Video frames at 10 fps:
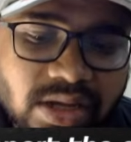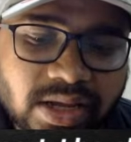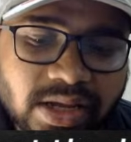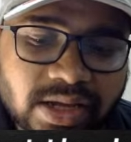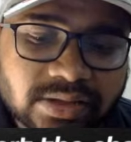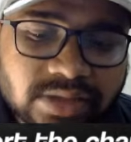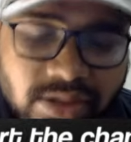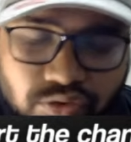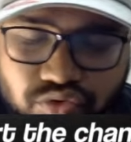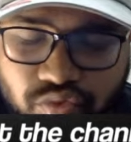And
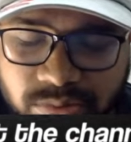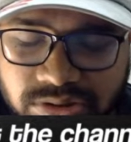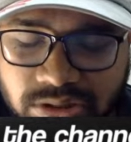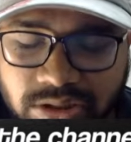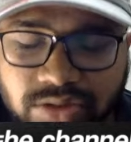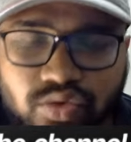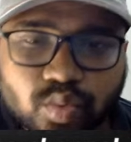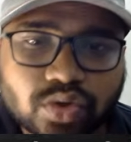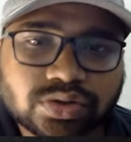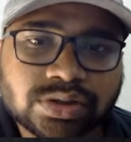thank you so much again to
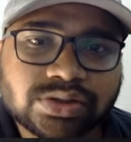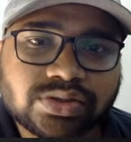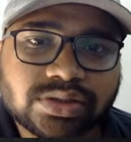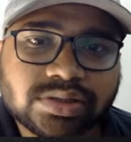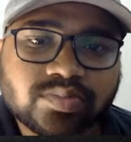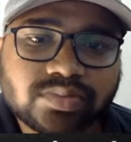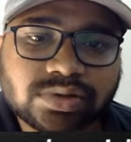watch the stream.